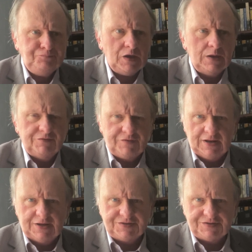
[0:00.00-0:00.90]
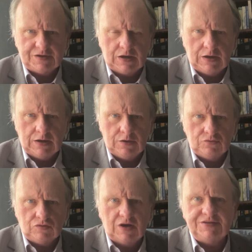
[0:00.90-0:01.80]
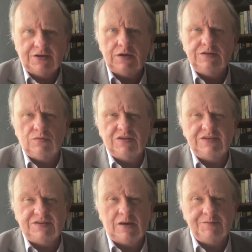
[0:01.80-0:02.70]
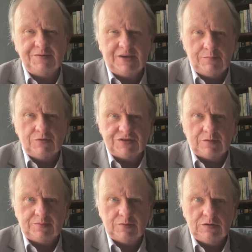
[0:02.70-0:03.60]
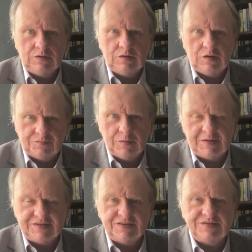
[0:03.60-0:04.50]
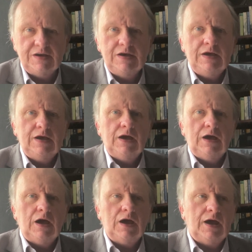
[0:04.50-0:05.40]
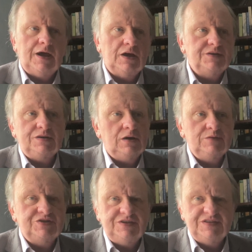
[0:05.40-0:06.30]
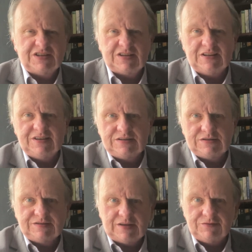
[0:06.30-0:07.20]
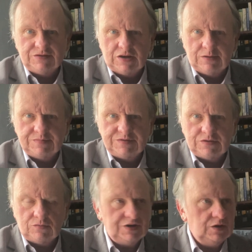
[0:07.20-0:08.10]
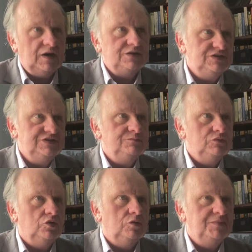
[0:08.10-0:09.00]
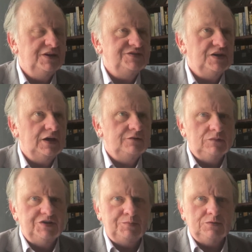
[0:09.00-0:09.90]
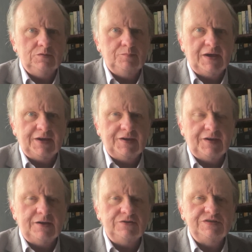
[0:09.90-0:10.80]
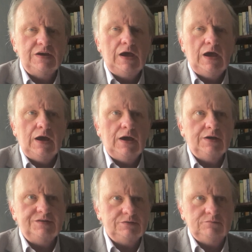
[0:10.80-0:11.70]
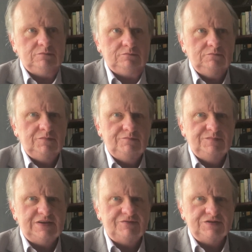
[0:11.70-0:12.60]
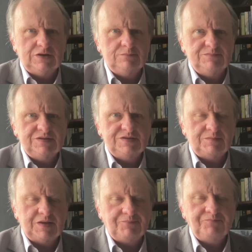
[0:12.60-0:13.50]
a freelance writer. It's one of the things that helps me keep on top of my business. So I must use this at least 7 times a week. No, actually, it's more because I have multiple bank accounts. 7 times something.